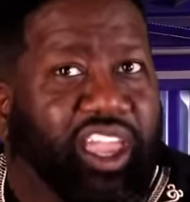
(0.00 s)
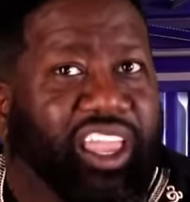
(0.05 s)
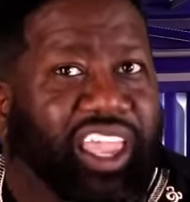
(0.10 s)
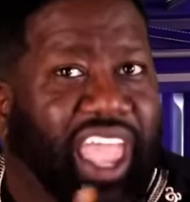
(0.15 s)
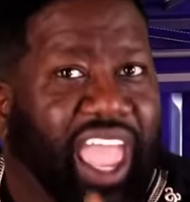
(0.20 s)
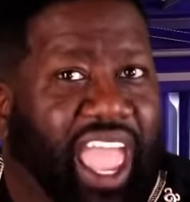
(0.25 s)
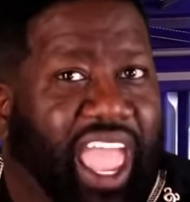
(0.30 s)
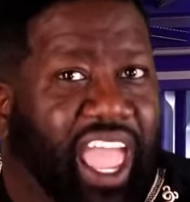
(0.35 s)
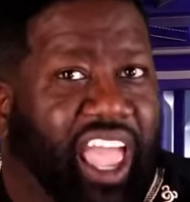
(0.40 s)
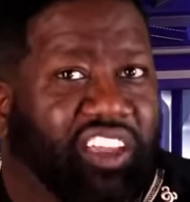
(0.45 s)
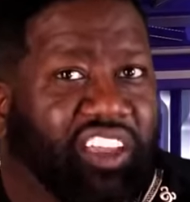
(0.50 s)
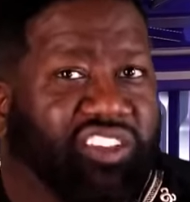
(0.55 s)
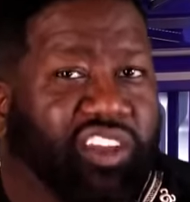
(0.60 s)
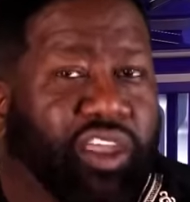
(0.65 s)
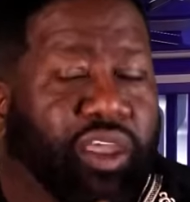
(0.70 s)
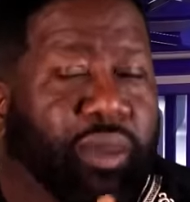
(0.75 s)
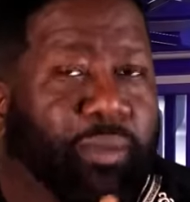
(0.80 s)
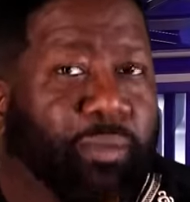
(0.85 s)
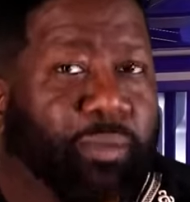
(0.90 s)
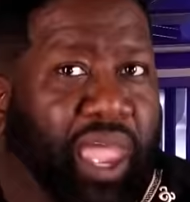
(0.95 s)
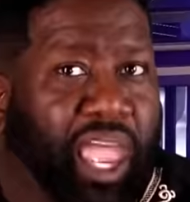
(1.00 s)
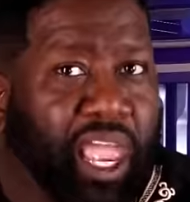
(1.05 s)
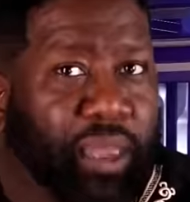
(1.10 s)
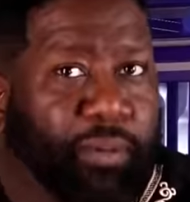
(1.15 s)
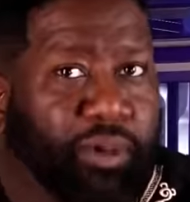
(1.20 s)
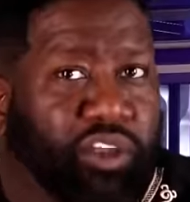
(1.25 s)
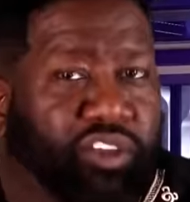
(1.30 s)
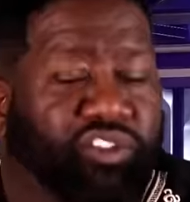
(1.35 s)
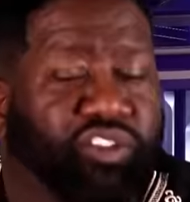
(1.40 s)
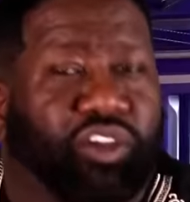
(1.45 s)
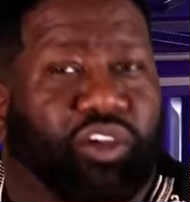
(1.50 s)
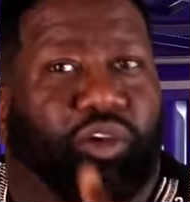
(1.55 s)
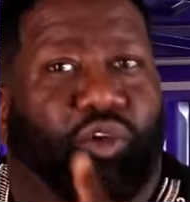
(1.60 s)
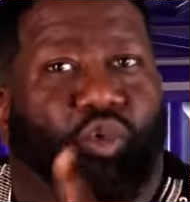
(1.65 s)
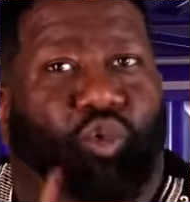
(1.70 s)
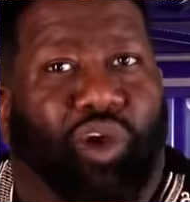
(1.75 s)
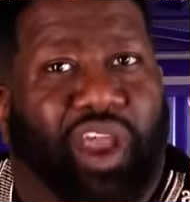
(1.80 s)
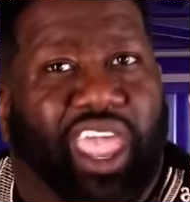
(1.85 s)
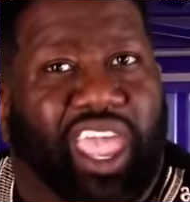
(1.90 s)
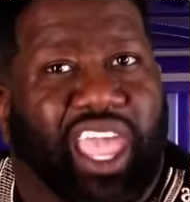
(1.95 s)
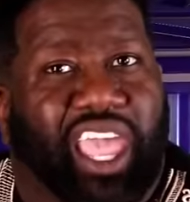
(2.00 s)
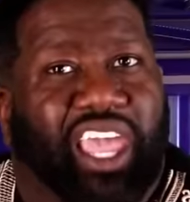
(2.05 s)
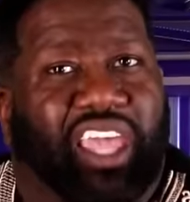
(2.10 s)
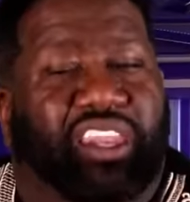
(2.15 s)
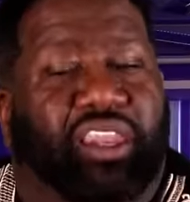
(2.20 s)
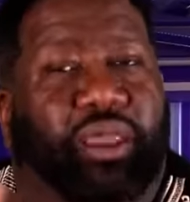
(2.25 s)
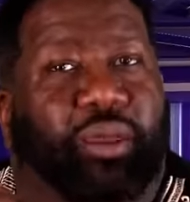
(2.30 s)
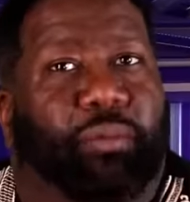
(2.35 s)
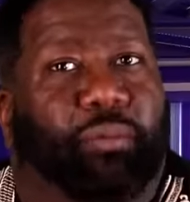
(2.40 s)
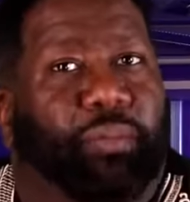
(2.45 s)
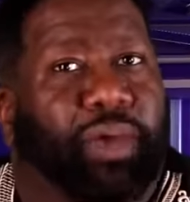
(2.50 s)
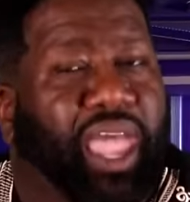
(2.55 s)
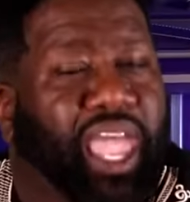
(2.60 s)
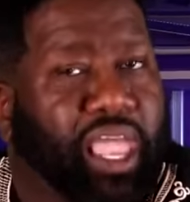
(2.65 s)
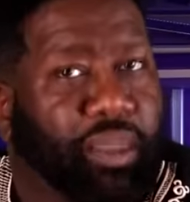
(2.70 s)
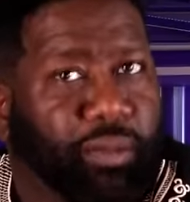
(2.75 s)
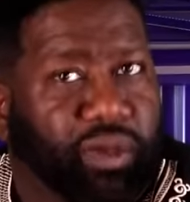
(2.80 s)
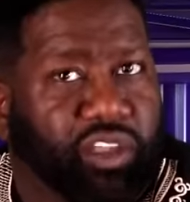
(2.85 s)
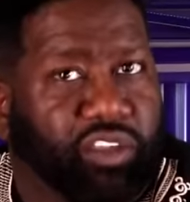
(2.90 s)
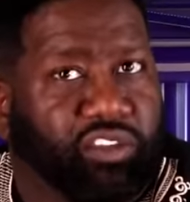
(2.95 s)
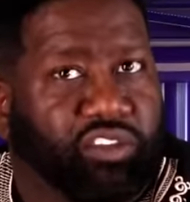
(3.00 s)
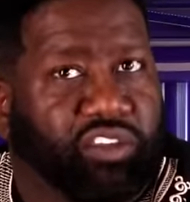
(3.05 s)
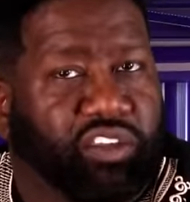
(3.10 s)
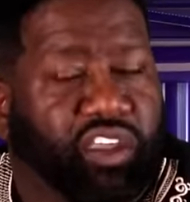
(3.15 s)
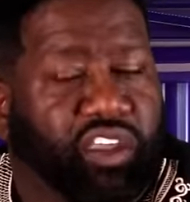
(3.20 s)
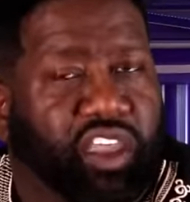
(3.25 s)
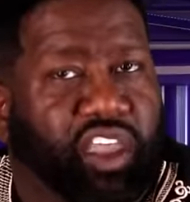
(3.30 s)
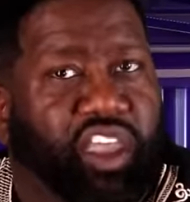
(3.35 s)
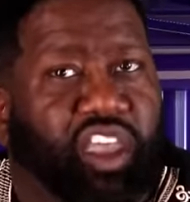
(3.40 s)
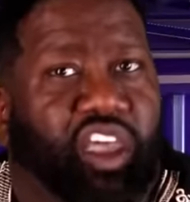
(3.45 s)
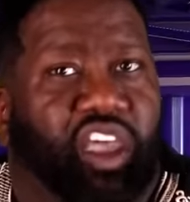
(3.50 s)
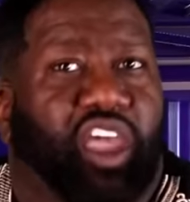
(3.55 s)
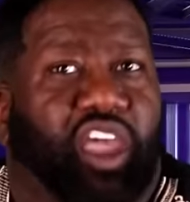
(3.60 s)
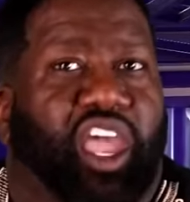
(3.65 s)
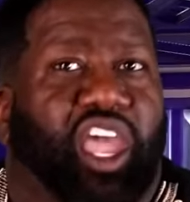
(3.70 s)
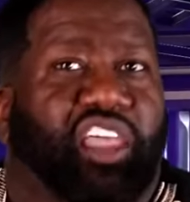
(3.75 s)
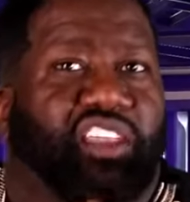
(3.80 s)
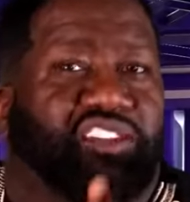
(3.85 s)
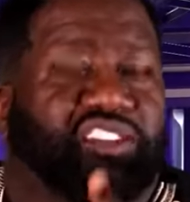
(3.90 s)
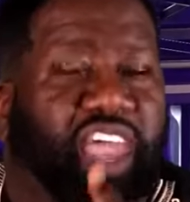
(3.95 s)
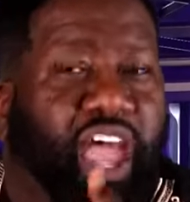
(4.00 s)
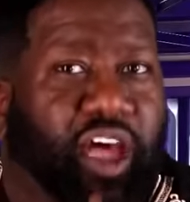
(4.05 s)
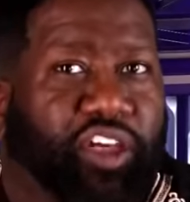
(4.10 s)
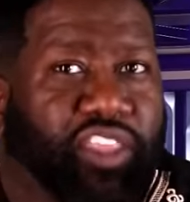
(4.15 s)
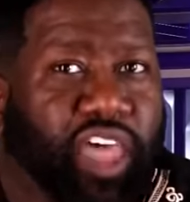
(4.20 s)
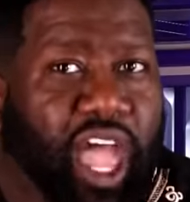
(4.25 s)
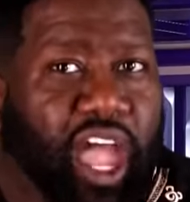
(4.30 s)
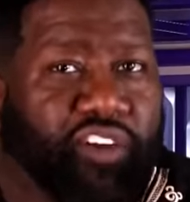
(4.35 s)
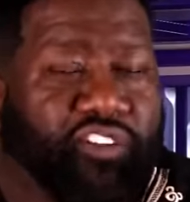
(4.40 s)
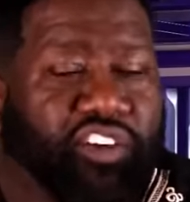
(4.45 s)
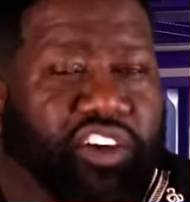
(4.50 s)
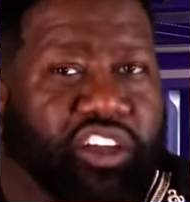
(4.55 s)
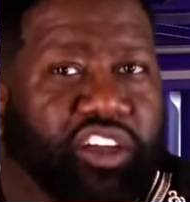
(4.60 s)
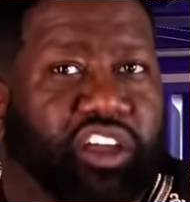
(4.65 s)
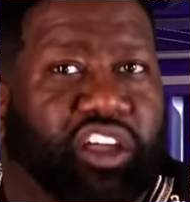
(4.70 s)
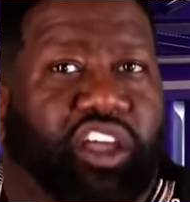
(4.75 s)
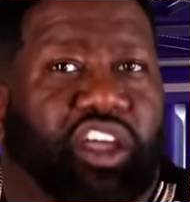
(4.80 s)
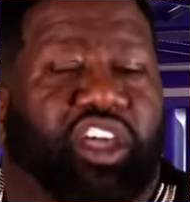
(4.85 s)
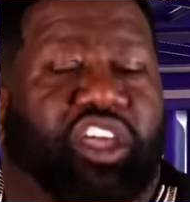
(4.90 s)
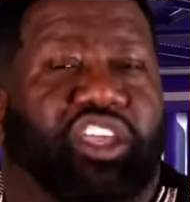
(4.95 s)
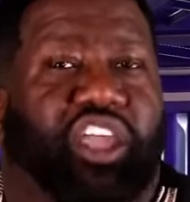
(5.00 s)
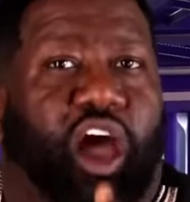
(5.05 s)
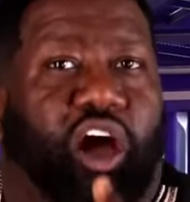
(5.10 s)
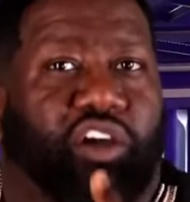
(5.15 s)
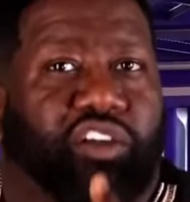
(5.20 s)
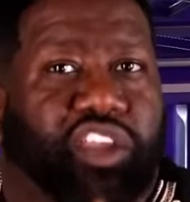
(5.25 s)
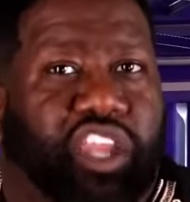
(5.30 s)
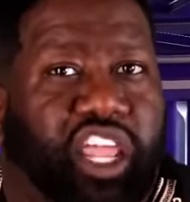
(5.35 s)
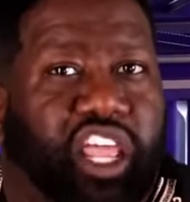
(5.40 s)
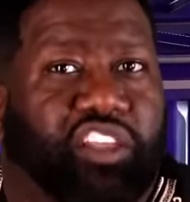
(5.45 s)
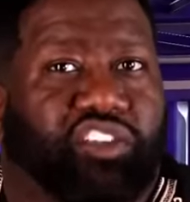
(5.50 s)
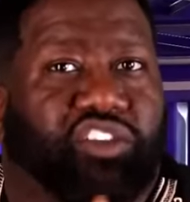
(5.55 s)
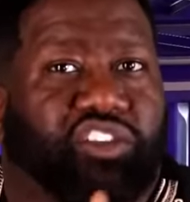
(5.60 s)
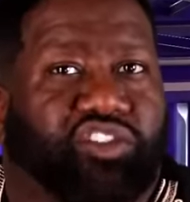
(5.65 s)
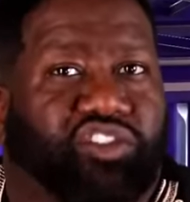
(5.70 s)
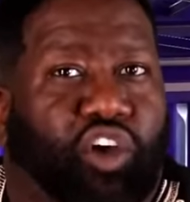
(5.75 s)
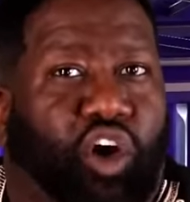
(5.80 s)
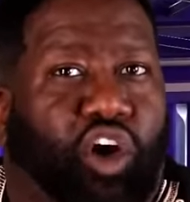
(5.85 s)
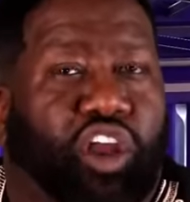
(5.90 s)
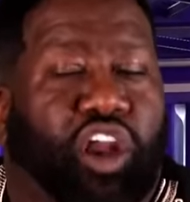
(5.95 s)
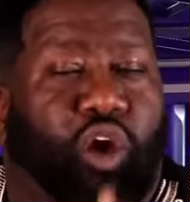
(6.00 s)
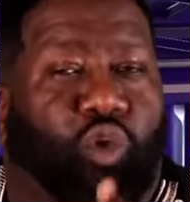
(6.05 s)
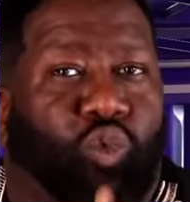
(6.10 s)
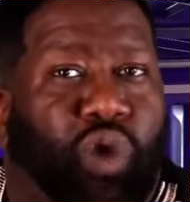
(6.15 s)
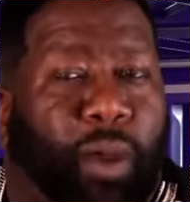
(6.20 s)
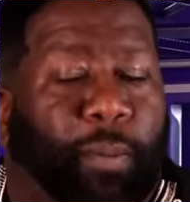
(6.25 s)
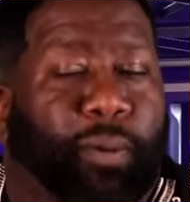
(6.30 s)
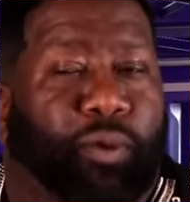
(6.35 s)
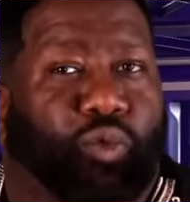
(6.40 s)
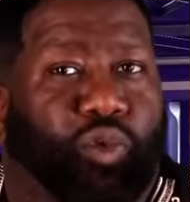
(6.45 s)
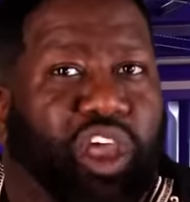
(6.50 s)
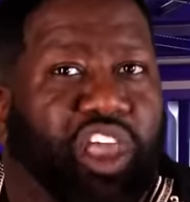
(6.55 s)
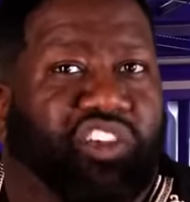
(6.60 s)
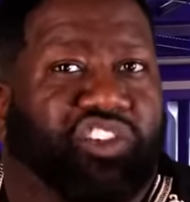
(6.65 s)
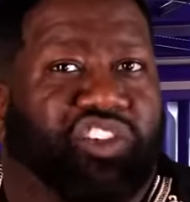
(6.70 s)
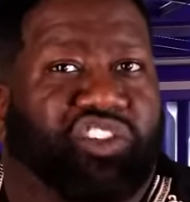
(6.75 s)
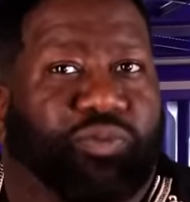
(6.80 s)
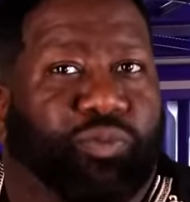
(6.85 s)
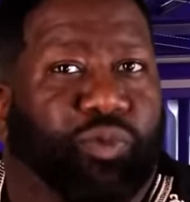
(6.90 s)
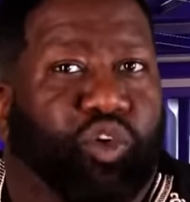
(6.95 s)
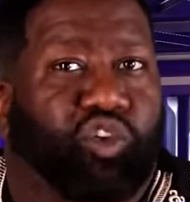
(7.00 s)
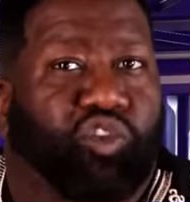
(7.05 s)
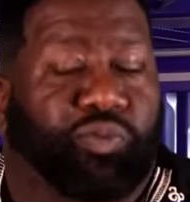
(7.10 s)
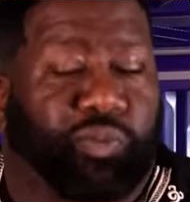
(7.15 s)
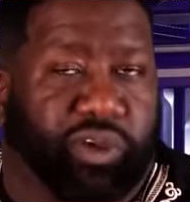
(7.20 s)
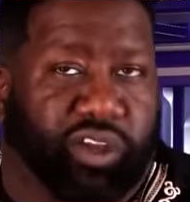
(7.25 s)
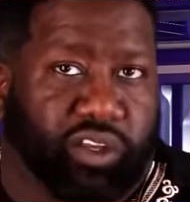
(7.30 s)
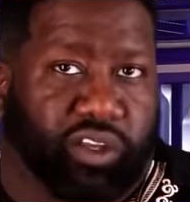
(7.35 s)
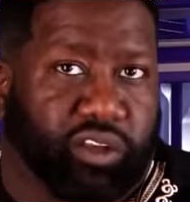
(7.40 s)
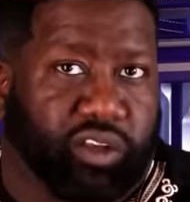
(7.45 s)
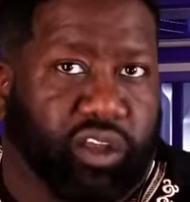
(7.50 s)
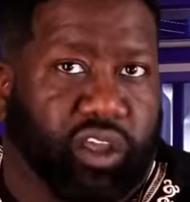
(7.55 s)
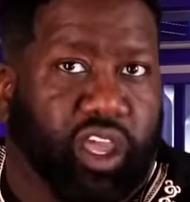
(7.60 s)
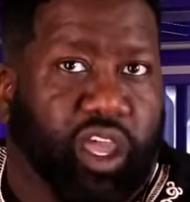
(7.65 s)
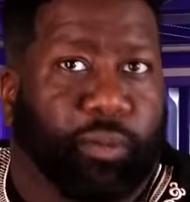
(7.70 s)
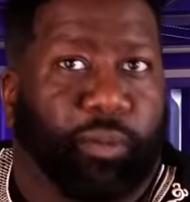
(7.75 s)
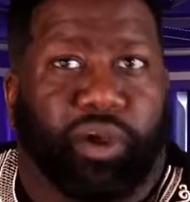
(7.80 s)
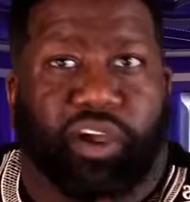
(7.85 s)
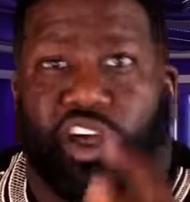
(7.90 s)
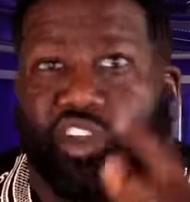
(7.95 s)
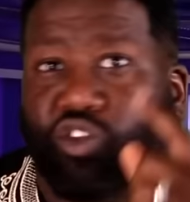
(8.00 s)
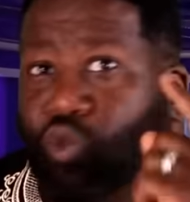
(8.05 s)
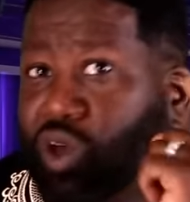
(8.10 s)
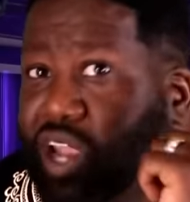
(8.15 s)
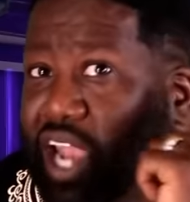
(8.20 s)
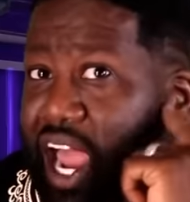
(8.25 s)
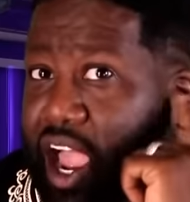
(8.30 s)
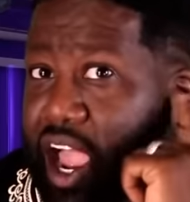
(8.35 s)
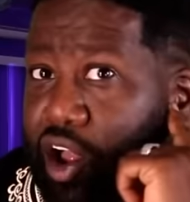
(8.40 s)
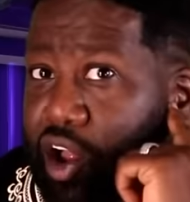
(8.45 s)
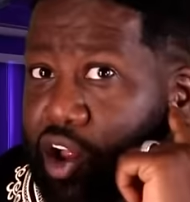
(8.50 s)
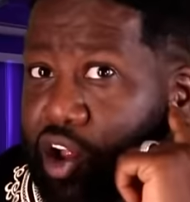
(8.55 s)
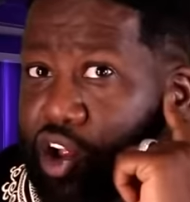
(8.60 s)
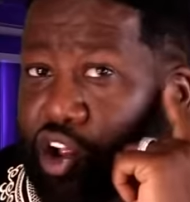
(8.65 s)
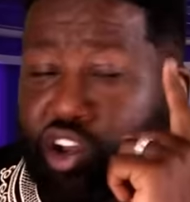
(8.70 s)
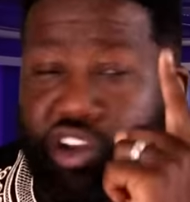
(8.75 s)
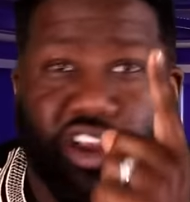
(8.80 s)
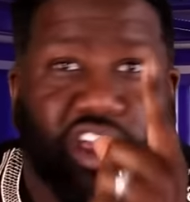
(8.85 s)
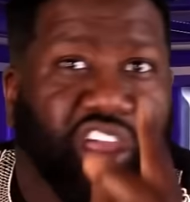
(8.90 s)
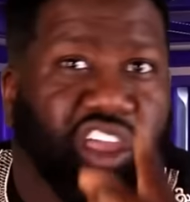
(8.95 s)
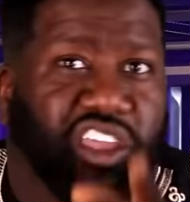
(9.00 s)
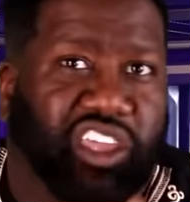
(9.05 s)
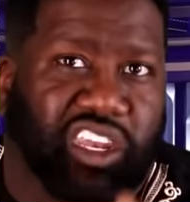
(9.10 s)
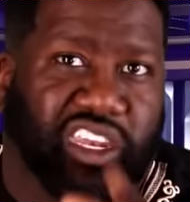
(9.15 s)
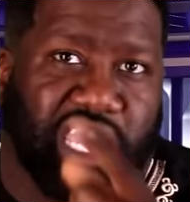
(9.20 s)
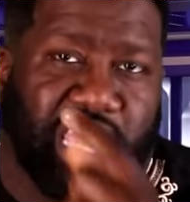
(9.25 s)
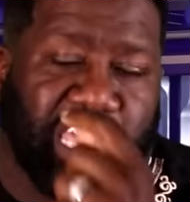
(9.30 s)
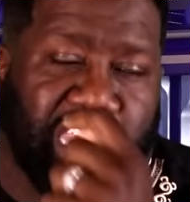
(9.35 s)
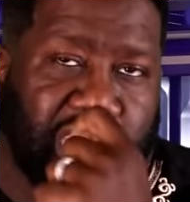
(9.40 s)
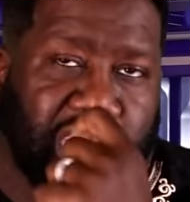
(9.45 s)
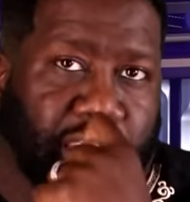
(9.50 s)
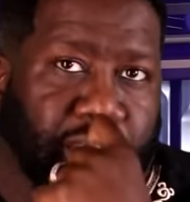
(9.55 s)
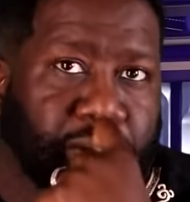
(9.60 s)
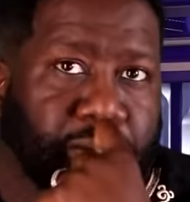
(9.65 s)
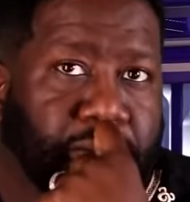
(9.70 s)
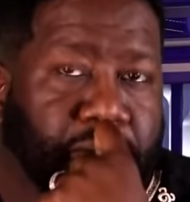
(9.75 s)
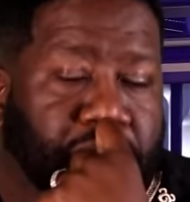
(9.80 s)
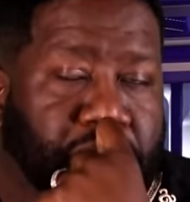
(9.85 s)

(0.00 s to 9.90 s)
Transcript: Cash payments, RAND payments. In South Africa, y'all need to start a reparations movement. Because what I heard, you need it.